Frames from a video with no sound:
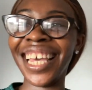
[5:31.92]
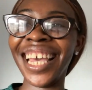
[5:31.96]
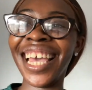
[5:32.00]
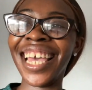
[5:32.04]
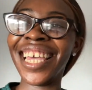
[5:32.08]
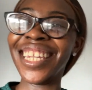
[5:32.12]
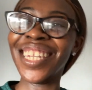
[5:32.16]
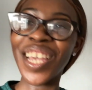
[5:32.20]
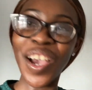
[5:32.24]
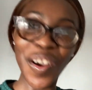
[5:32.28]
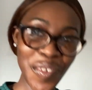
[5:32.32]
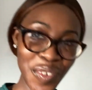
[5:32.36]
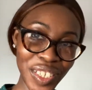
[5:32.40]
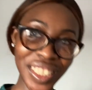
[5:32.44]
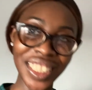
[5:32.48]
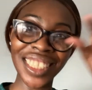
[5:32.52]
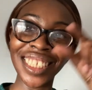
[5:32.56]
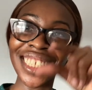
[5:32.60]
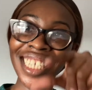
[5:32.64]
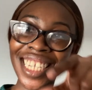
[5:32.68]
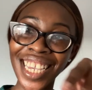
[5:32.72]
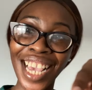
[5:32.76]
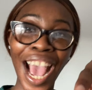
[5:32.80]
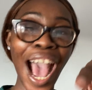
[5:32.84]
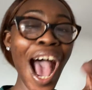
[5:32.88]
They will
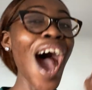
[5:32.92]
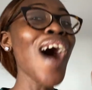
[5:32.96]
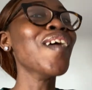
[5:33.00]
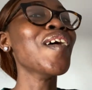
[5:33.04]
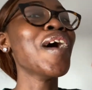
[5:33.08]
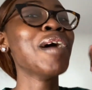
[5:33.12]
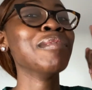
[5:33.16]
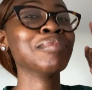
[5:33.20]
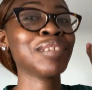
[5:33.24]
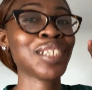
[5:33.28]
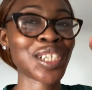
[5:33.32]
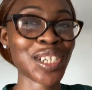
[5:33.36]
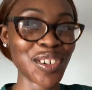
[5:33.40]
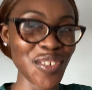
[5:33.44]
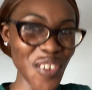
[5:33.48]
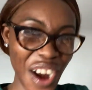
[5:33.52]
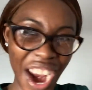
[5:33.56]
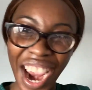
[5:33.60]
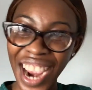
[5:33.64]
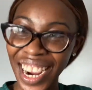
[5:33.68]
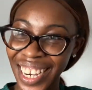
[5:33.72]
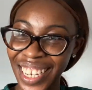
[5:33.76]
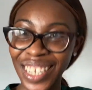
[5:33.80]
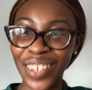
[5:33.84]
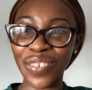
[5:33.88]
see how I'm
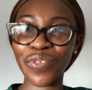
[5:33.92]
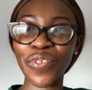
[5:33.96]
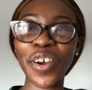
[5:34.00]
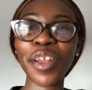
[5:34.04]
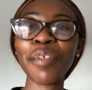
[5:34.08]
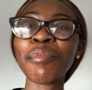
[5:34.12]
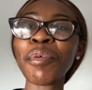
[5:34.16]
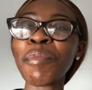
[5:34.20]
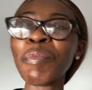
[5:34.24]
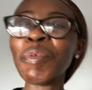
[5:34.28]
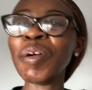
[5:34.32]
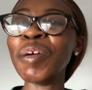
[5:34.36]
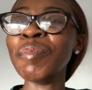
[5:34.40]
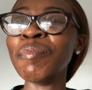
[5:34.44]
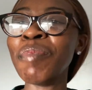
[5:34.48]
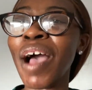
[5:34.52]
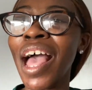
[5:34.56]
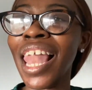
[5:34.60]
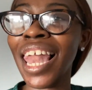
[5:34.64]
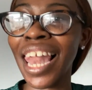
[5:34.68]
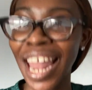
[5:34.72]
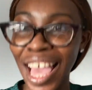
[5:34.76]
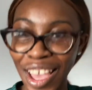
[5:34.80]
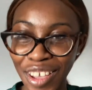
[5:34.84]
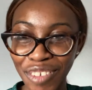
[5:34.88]
trying for the people in my
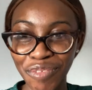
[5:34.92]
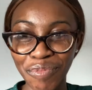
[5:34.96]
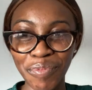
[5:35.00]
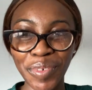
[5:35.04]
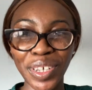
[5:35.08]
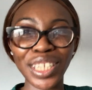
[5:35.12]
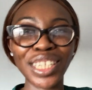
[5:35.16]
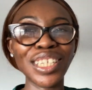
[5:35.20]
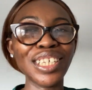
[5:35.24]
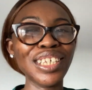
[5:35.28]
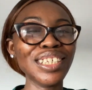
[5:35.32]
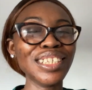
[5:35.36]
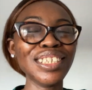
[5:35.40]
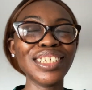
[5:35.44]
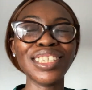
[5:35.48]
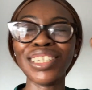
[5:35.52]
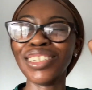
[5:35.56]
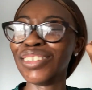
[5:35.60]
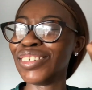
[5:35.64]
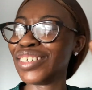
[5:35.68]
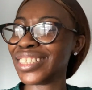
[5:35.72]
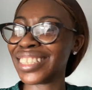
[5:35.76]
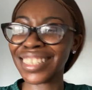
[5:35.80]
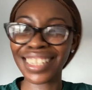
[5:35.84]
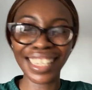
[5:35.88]
life, but they
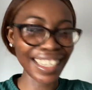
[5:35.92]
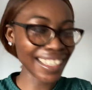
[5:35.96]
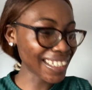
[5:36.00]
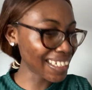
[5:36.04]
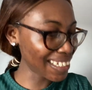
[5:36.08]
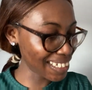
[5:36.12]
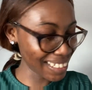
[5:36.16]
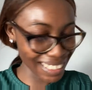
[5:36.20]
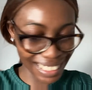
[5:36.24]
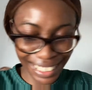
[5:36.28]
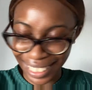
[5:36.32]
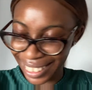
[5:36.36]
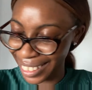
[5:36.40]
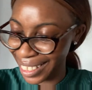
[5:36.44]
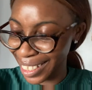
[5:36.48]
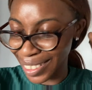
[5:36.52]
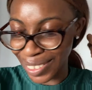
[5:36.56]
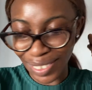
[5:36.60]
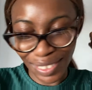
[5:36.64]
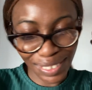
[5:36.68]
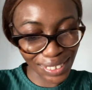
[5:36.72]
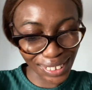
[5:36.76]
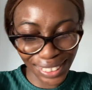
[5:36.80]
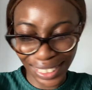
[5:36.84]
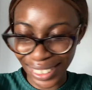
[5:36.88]
don't take it.
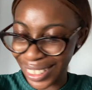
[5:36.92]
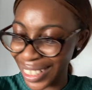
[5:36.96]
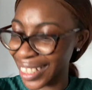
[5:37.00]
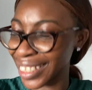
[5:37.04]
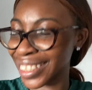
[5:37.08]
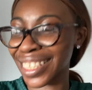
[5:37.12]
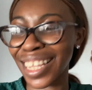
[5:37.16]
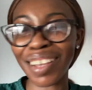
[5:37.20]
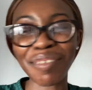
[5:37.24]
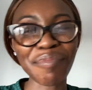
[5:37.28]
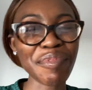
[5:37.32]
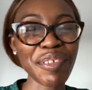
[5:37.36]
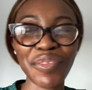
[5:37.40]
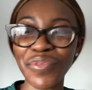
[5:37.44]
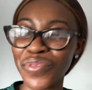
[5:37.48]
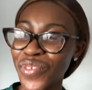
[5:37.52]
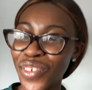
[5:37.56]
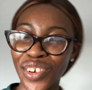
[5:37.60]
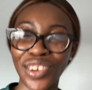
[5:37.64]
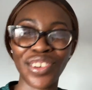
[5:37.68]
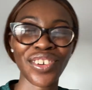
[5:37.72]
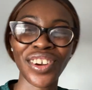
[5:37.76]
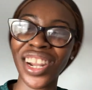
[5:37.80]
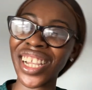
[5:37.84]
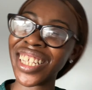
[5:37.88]
They take me for
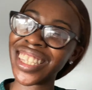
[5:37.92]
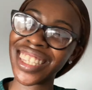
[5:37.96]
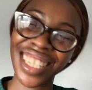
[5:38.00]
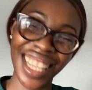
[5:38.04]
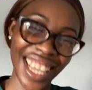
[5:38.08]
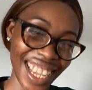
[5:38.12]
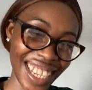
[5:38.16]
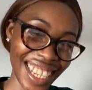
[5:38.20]
granted.